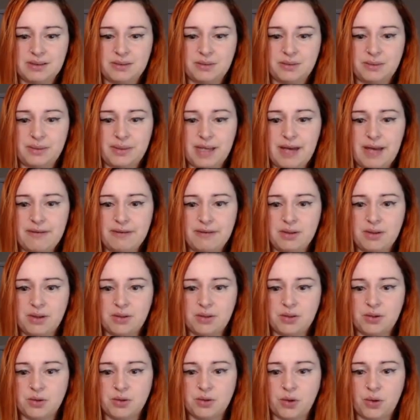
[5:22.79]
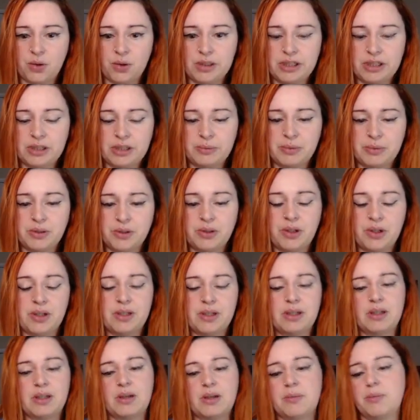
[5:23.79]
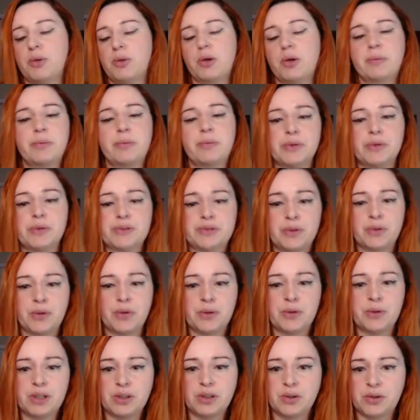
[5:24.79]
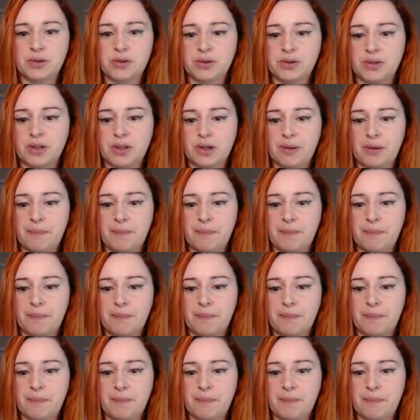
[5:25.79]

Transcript: We have another null here, but not Mug Pulse or another